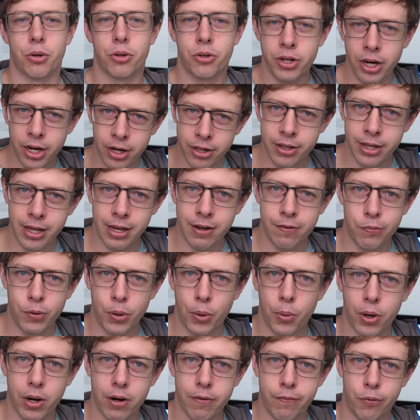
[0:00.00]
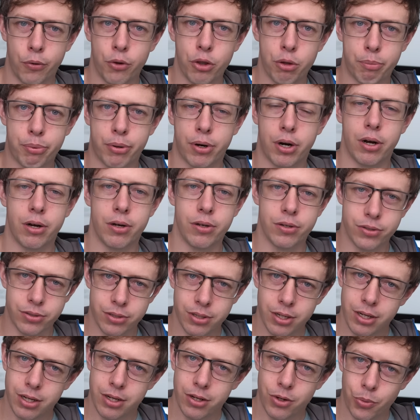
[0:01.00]
clearly if we want to fool the
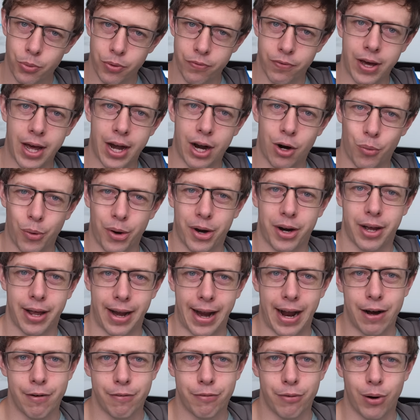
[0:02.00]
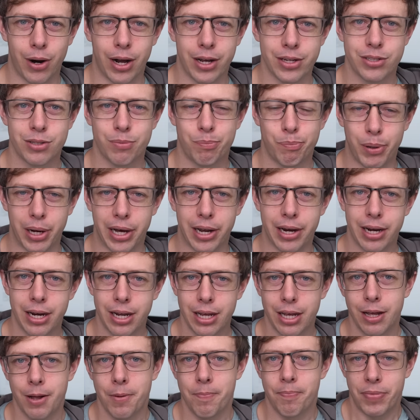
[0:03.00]
pros, we've got our work cut out for us, but
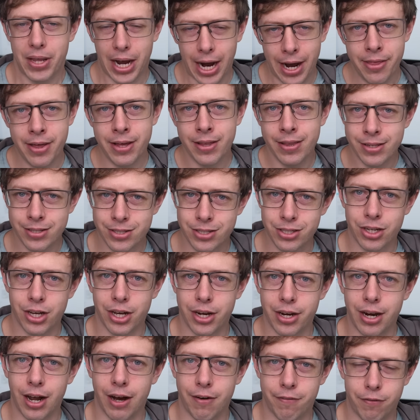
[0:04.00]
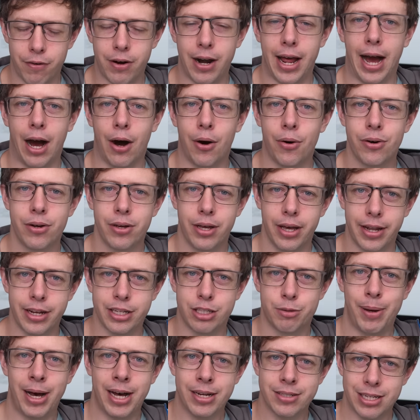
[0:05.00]
I think this is good enough for now, and
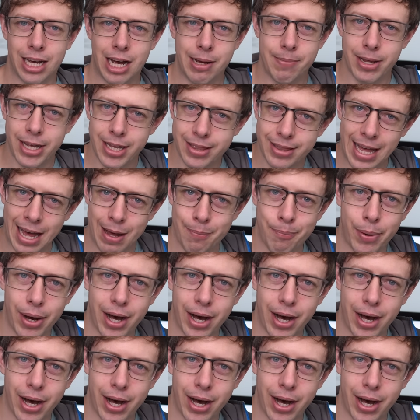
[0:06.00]
it's about time to hit that